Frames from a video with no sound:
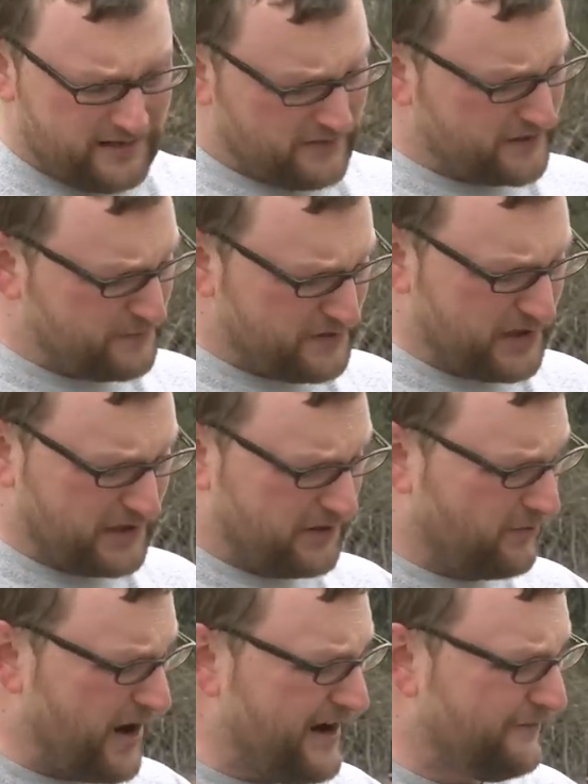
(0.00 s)
This
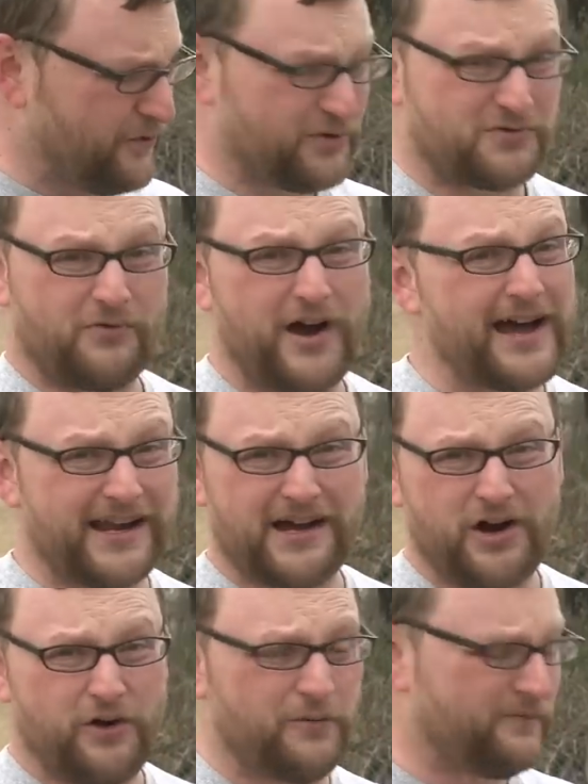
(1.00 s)
particular rifle is right at
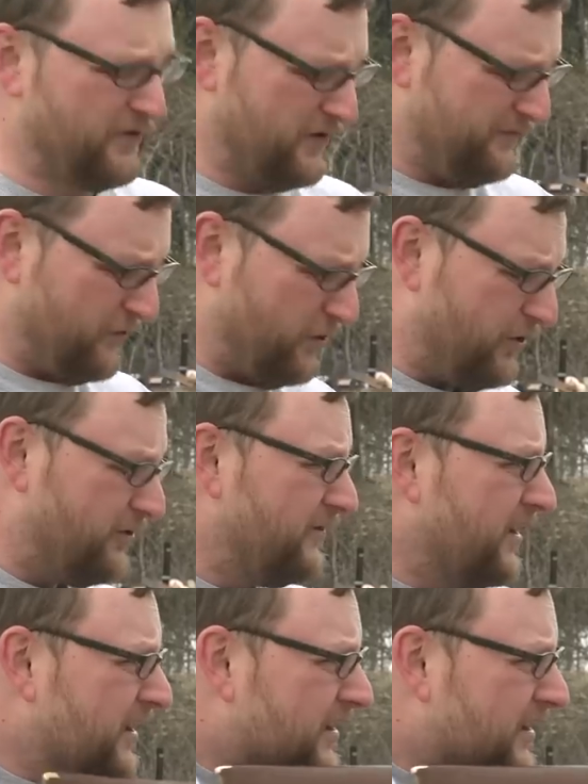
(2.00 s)
home for a full